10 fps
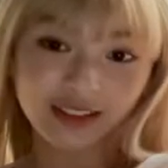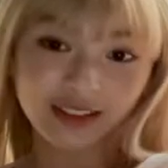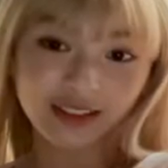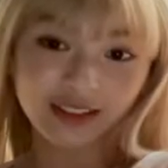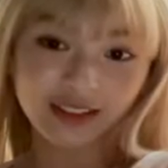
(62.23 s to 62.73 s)

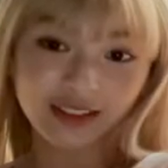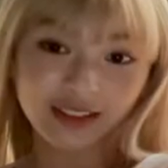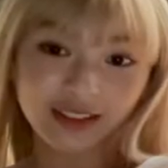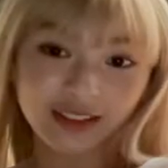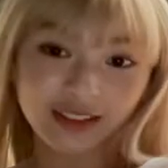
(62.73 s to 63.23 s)

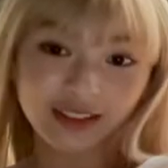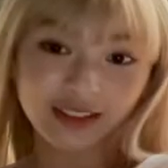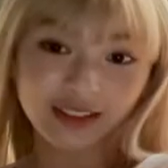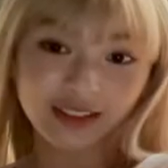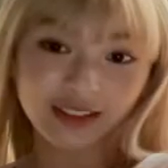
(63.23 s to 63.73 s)

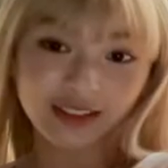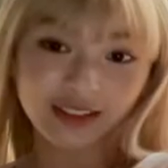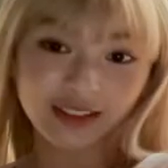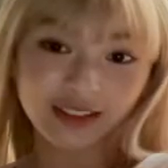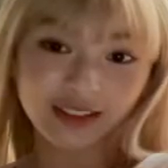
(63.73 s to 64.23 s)

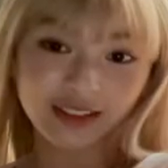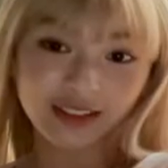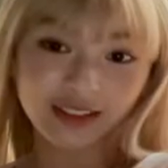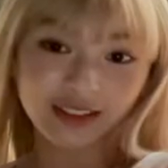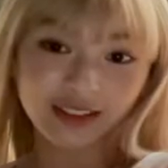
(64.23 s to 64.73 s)

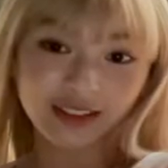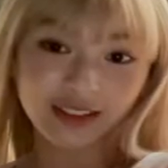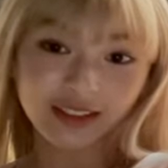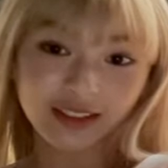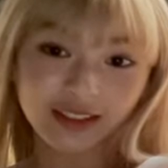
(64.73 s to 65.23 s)

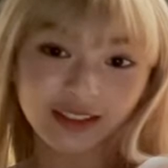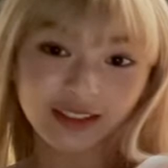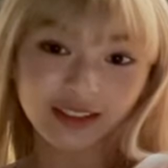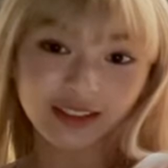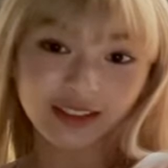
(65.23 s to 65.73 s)

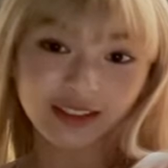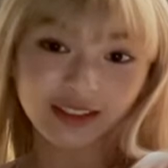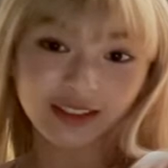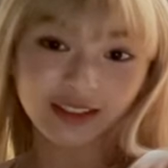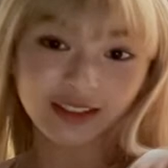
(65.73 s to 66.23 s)

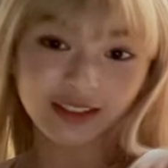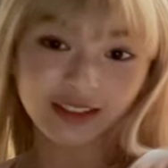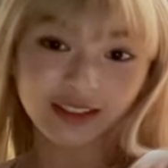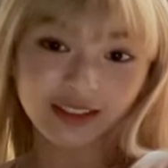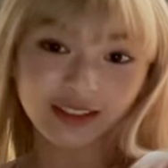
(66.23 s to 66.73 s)

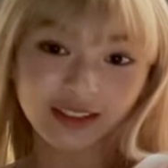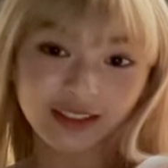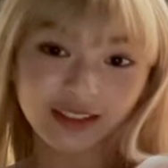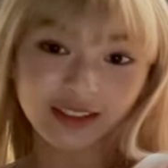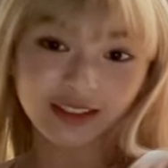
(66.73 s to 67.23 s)

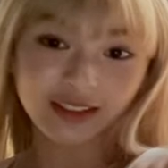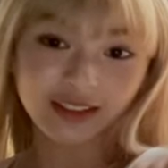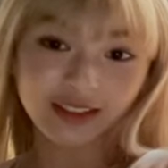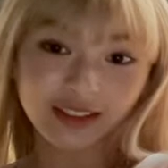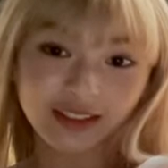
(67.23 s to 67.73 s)

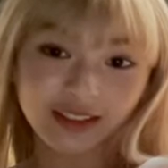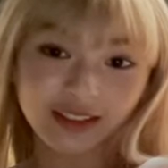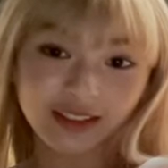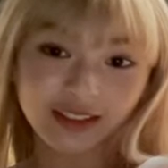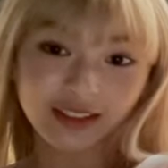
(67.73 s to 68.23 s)

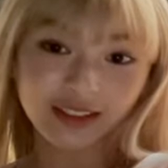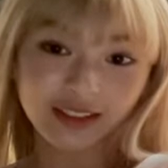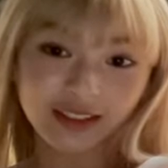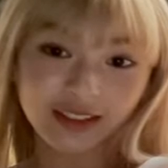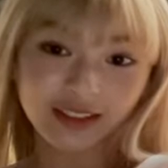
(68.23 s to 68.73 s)

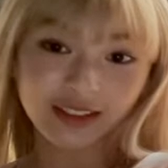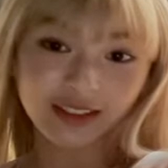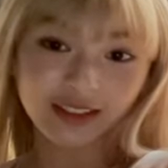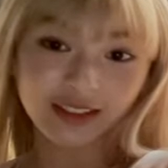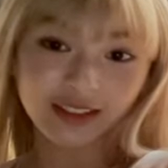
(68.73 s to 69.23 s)

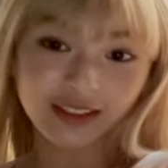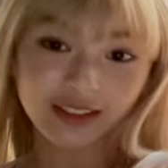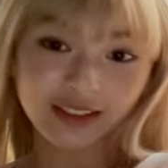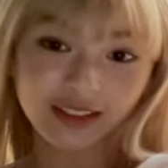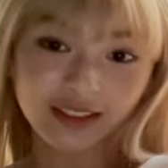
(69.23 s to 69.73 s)

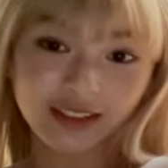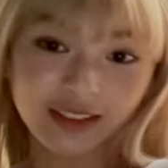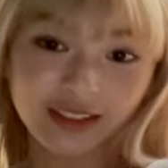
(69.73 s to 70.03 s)
No words are spoken by the person on screen.